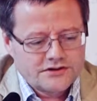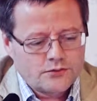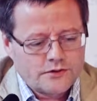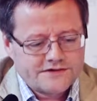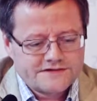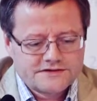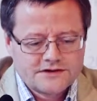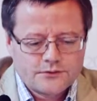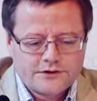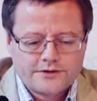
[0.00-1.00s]
there
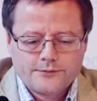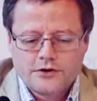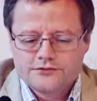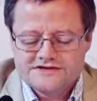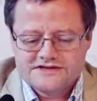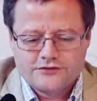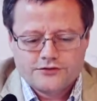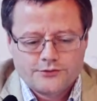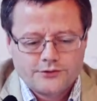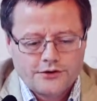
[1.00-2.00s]
were about
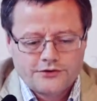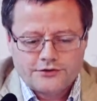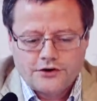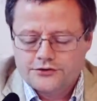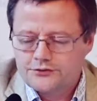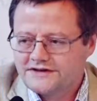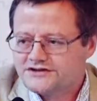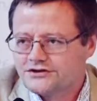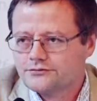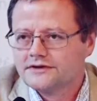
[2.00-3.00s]
700
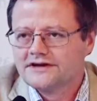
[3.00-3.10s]
children